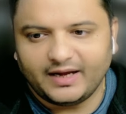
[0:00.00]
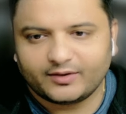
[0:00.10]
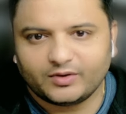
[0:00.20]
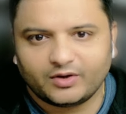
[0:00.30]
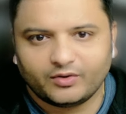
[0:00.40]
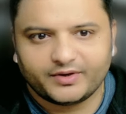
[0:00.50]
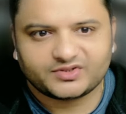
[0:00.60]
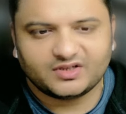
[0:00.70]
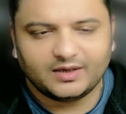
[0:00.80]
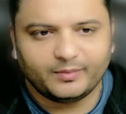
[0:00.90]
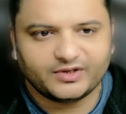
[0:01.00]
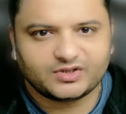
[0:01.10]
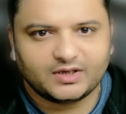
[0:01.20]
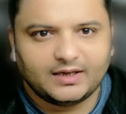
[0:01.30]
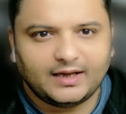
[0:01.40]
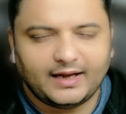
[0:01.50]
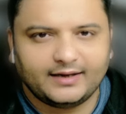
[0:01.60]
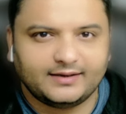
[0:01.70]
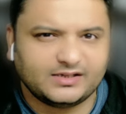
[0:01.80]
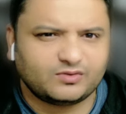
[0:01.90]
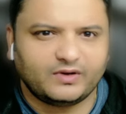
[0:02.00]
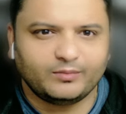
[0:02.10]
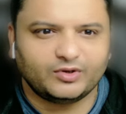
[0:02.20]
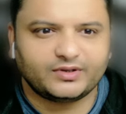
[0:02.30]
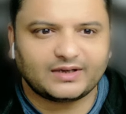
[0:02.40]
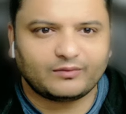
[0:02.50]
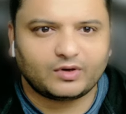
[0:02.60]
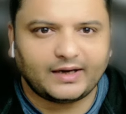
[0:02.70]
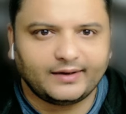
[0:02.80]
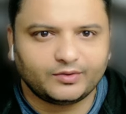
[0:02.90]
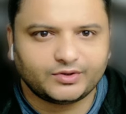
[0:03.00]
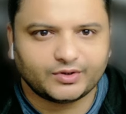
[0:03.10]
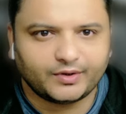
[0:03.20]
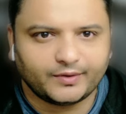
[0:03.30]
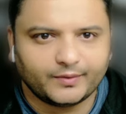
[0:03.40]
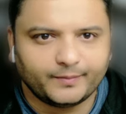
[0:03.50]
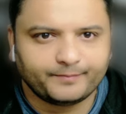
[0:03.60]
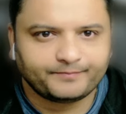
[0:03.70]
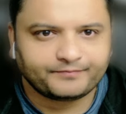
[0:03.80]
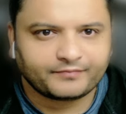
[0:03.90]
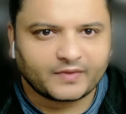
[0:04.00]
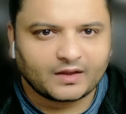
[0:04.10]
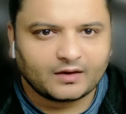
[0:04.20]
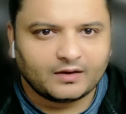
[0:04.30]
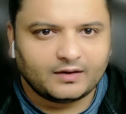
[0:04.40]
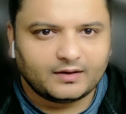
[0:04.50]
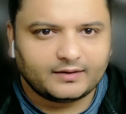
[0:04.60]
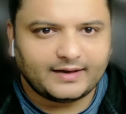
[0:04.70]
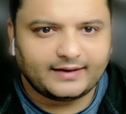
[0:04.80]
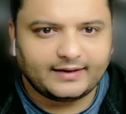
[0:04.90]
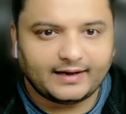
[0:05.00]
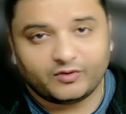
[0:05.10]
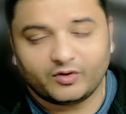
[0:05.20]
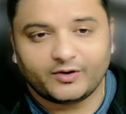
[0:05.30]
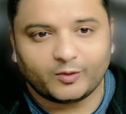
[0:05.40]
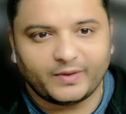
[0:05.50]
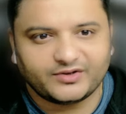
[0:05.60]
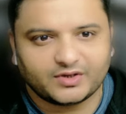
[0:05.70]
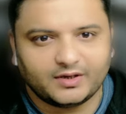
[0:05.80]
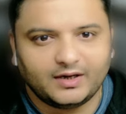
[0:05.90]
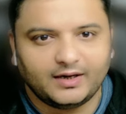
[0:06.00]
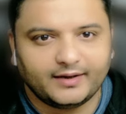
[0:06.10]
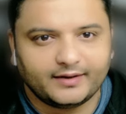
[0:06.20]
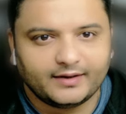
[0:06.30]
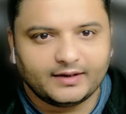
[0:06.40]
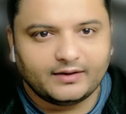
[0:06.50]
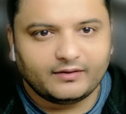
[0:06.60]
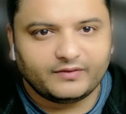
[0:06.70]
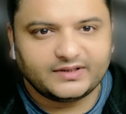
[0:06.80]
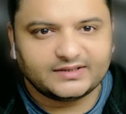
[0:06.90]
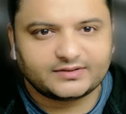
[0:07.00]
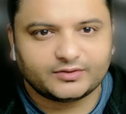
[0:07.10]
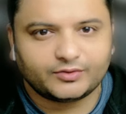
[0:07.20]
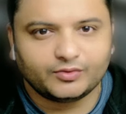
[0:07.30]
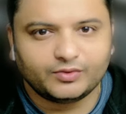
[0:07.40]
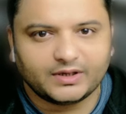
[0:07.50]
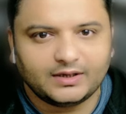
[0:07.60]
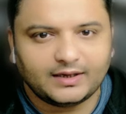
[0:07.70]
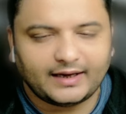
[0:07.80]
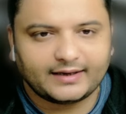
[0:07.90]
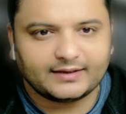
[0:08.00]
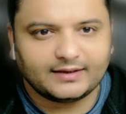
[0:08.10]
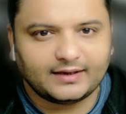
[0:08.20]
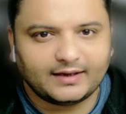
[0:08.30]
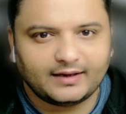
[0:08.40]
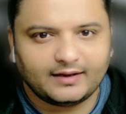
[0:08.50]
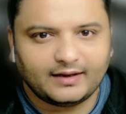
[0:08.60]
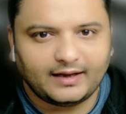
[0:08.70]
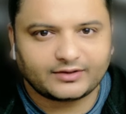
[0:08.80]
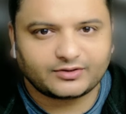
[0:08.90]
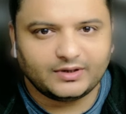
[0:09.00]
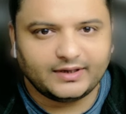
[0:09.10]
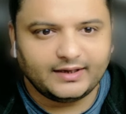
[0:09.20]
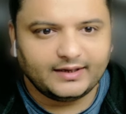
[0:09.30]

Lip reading: to our original image. And there's one more thing I would like to show you that I forgot to mention earlier. With this doodle, I can actually